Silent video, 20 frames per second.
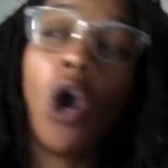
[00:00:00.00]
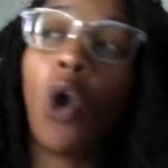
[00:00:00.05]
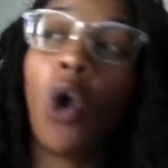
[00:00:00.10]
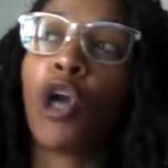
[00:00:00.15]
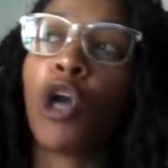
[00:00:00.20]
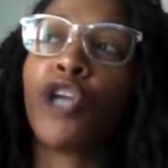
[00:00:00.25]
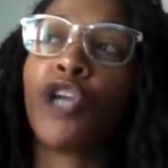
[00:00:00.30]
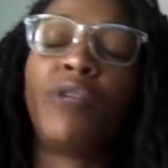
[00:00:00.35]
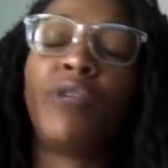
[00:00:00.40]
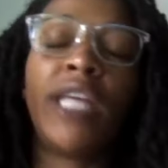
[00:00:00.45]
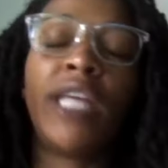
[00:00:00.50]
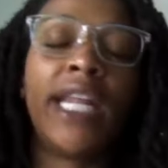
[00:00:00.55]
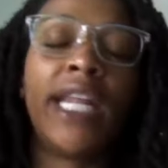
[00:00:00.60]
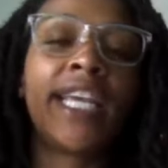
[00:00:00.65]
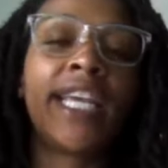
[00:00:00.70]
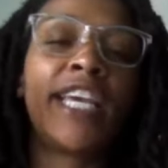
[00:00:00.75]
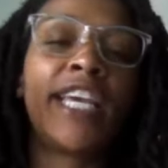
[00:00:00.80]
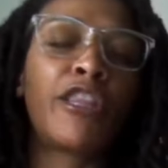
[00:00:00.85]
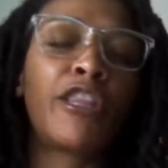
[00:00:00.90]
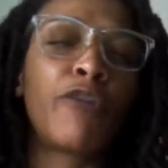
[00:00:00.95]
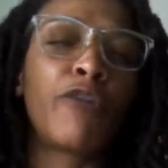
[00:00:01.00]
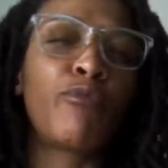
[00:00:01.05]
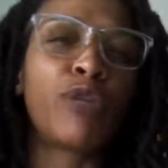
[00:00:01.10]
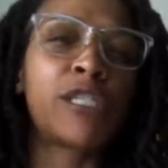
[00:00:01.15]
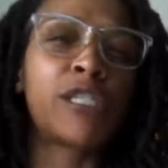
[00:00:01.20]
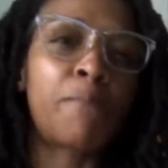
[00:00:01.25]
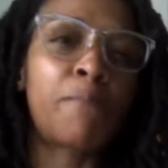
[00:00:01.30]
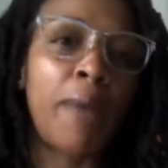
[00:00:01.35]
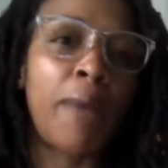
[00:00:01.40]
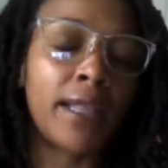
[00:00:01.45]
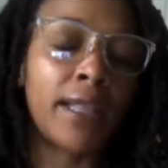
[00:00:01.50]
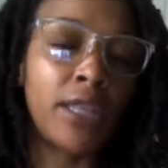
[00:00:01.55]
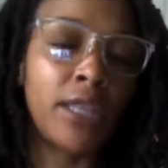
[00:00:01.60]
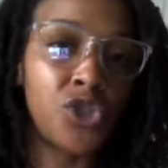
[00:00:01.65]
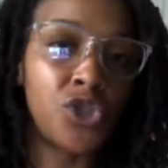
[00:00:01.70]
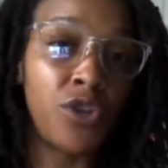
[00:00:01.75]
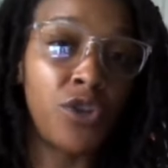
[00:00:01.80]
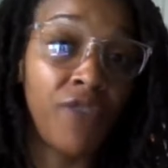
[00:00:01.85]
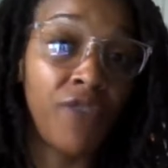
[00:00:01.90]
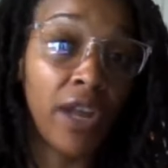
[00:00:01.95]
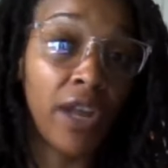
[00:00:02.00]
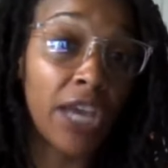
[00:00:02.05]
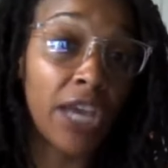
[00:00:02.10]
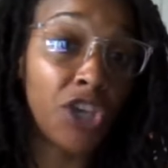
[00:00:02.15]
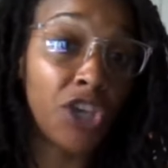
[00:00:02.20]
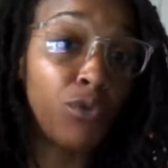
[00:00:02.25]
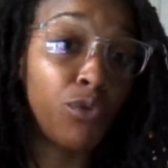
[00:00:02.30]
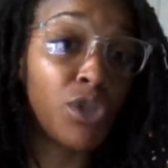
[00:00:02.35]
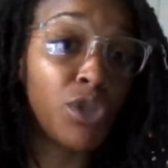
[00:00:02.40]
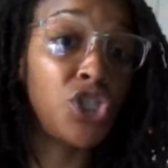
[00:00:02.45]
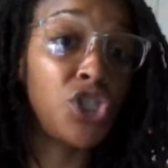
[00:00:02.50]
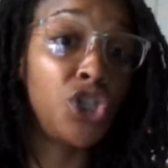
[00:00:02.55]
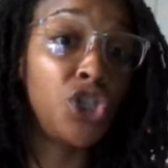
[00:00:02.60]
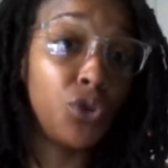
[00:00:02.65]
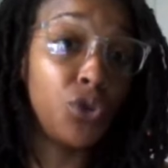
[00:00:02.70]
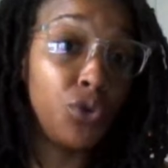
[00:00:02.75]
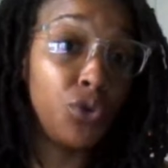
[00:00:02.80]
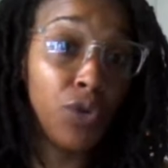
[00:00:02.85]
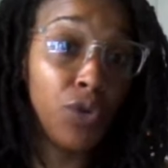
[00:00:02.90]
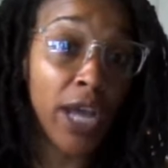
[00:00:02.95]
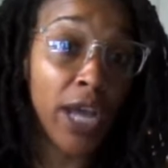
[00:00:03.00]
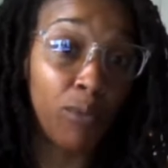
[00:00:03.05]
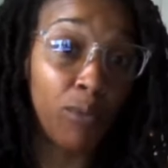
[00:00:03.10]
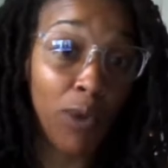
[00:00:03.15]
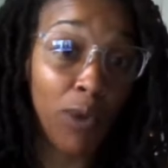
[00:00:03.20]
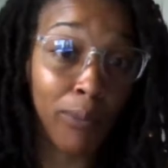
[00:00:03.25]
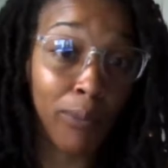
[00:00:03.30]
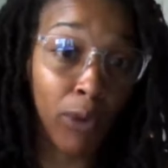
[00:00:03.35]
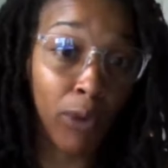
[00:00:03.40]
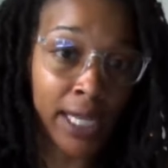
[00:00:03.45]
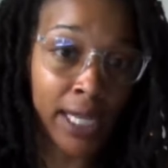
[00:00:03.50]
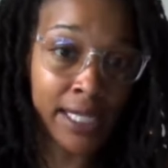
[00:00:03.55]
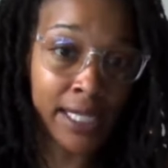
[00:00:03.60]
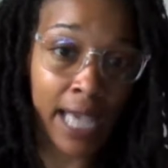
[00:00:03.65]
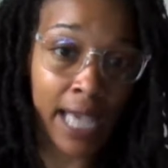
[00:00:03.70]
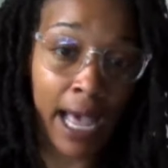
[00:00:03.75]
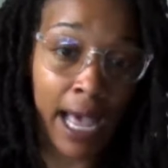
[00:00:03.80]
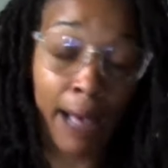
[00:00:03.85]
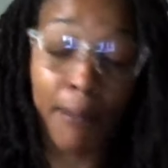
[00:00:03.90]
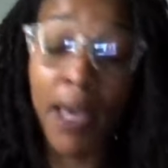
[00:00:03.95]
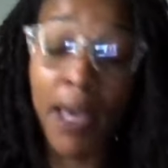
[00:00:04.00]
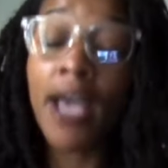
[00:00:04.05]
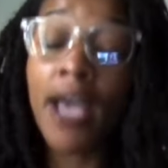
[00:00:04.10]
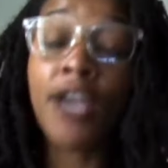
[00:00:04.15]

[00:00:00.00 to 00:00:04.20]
or you didn't get the respect that you felt like you was due at one point in time